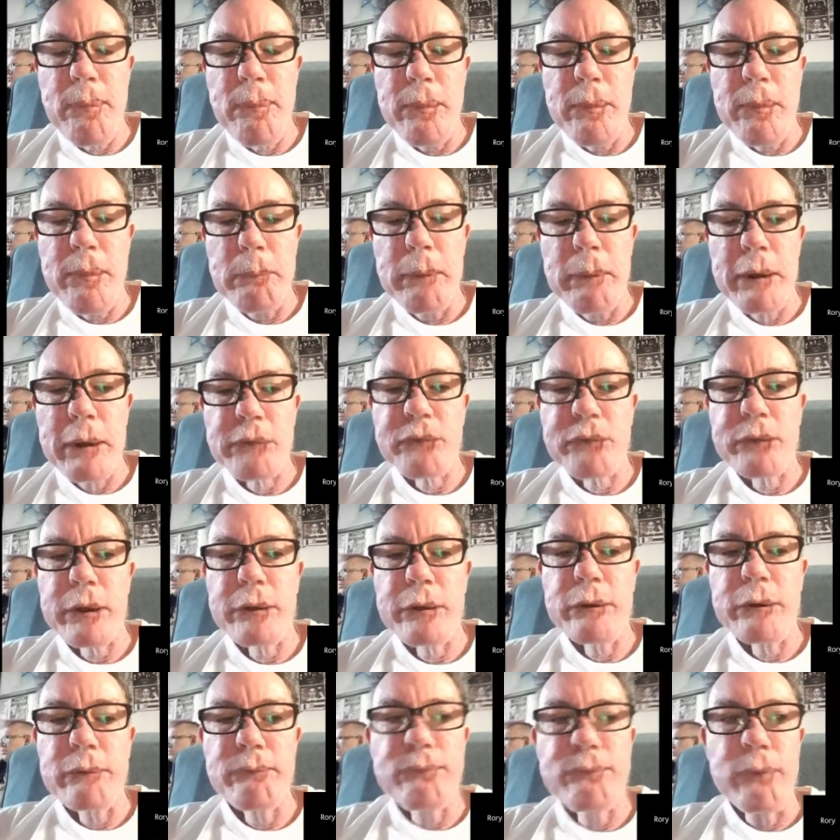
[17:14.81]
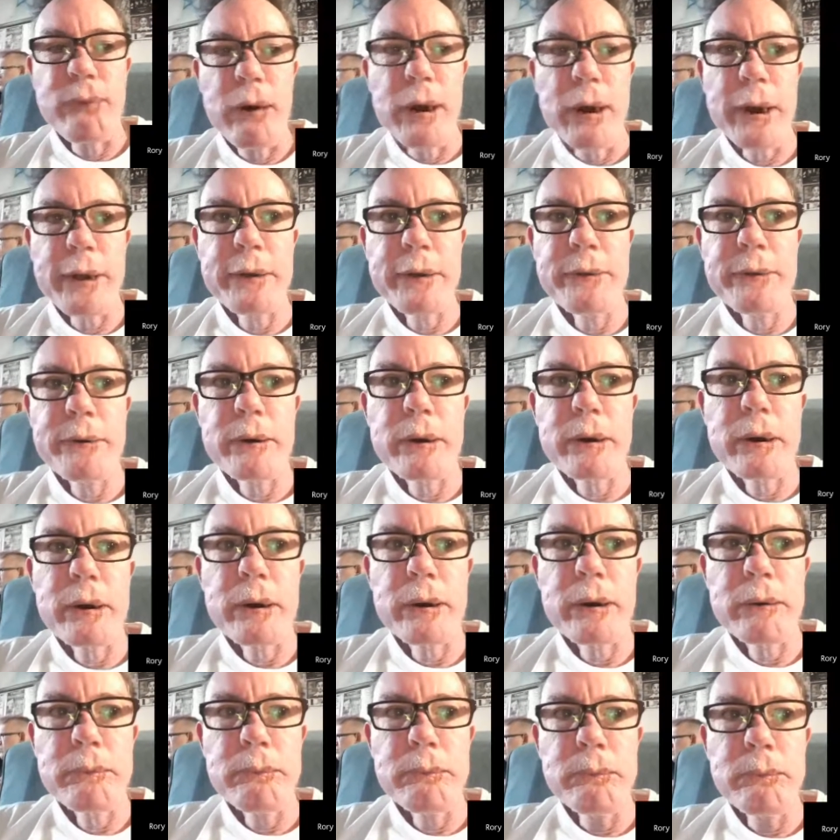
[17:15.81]
best I could find,
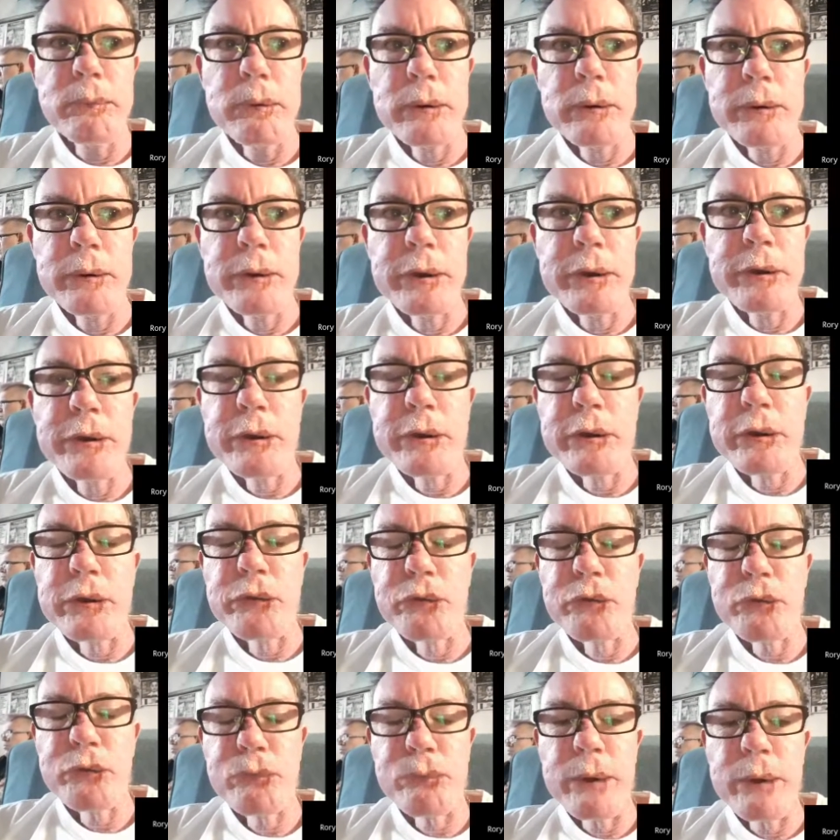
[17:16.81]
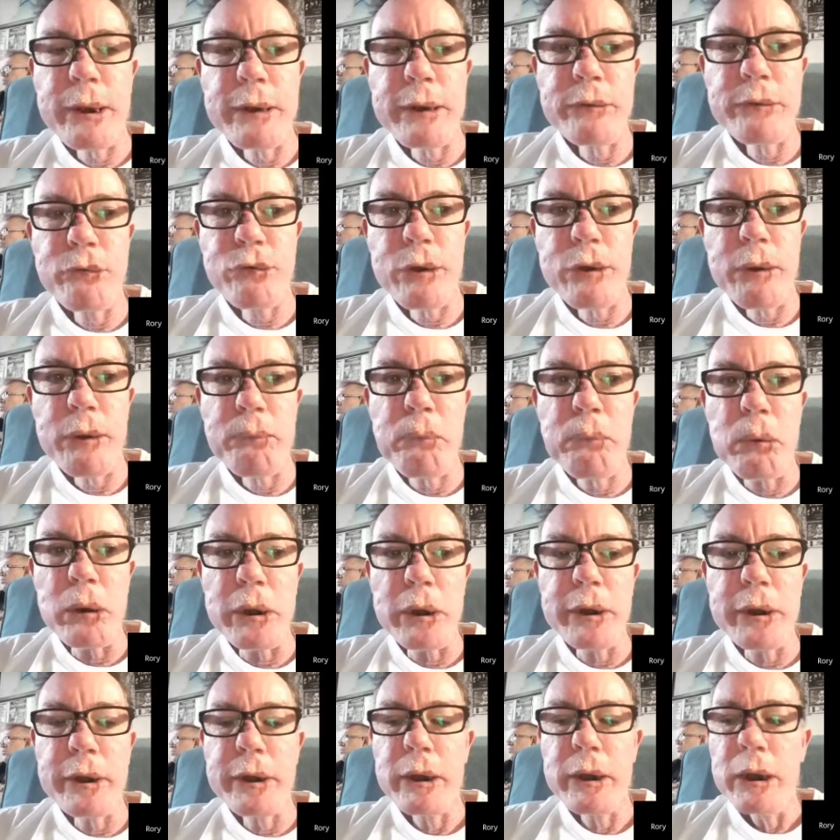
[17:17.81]
an indica strain
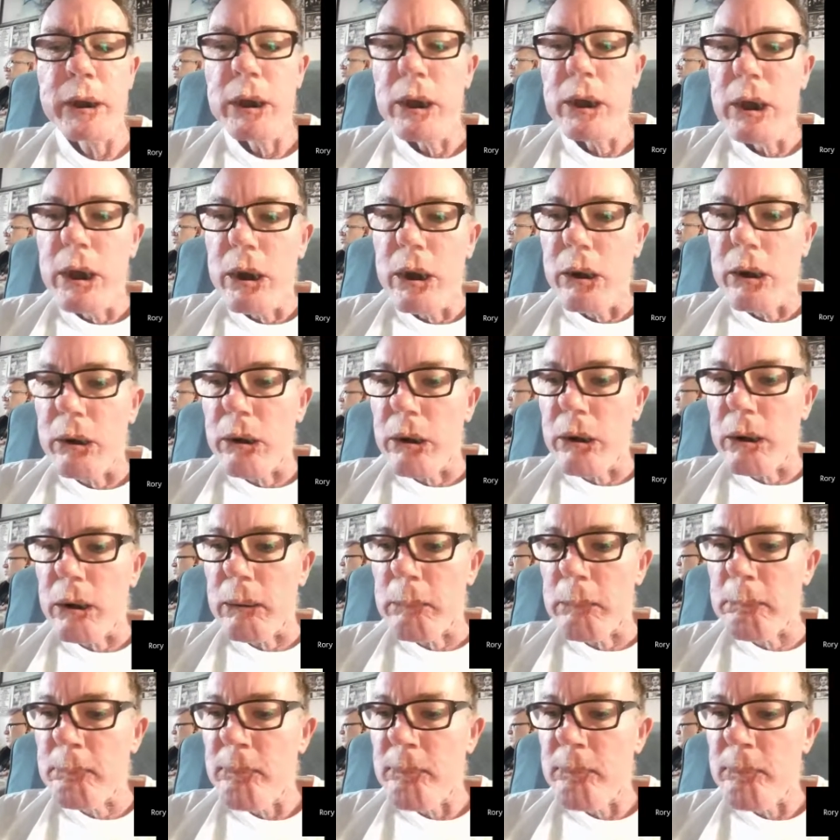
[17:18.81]
generally, and